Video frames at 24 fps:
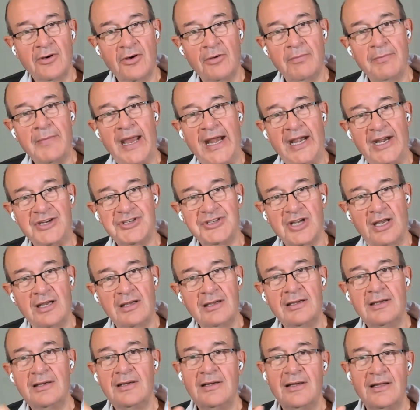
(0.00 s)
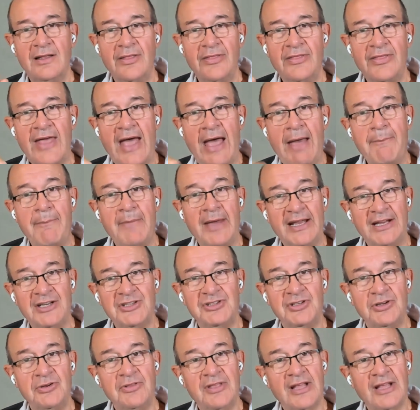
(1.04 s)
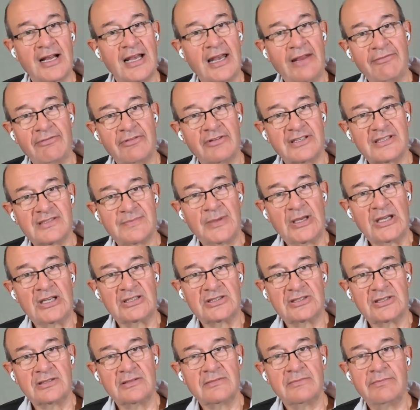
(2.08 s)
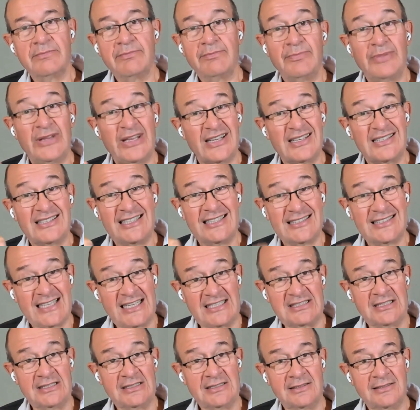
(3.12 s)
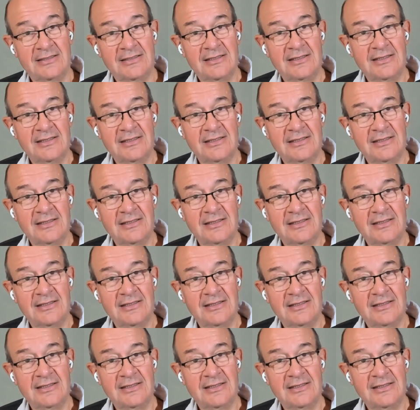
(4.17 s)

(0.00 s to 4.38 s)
or manager that makes you the cleverest person, because it doesn't.